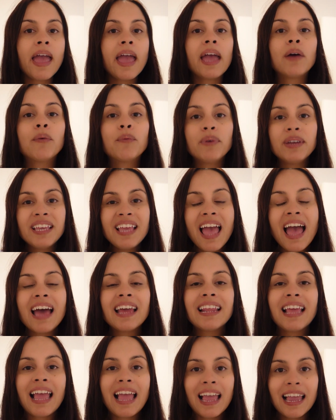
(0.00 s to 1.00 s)
And we
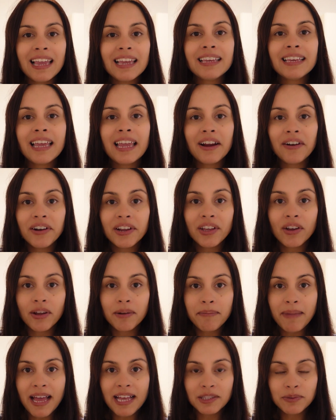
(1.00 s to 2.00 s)
had 8 carry-on
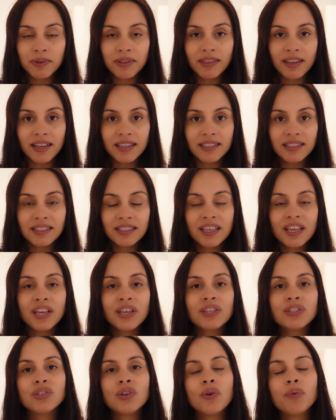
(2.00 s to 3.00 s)
bags with us.
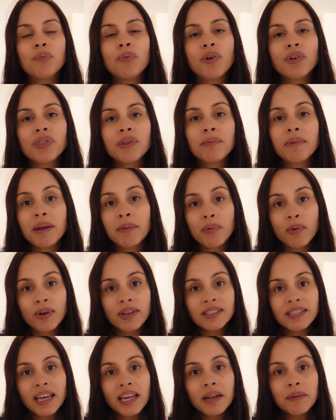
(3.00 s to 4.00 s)
So both of my
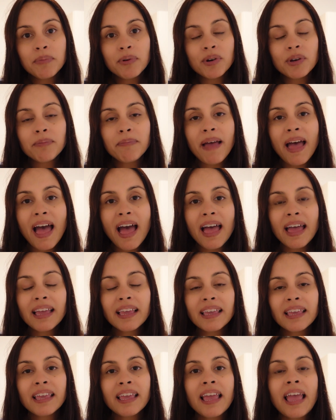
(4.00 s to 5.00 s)
boys had a book bag,
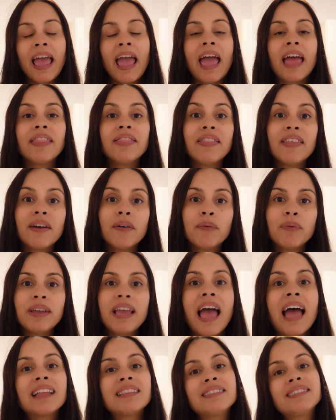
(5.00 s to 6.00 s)
and then we
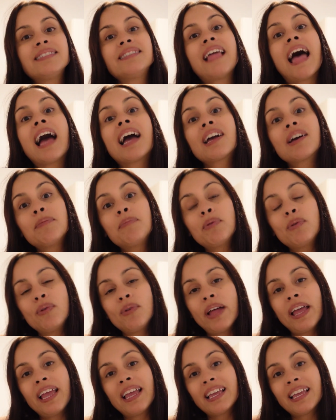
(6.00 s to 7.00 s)
had
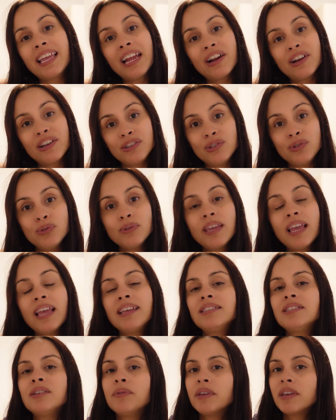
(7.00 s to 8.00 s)
stackable hand carry
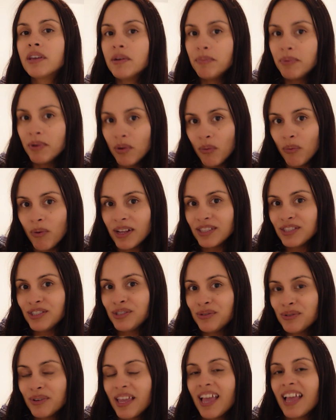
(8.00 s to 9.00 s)
suitcase, so we could put one
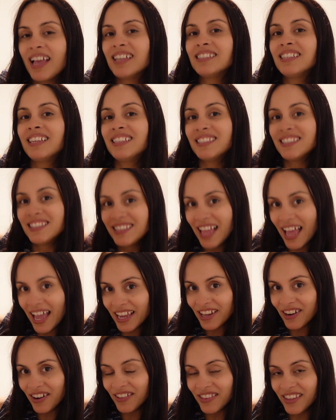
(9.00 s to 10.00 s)
suitcase and stack
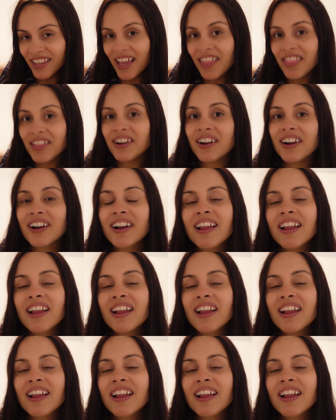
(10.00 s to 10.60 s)
it on the other.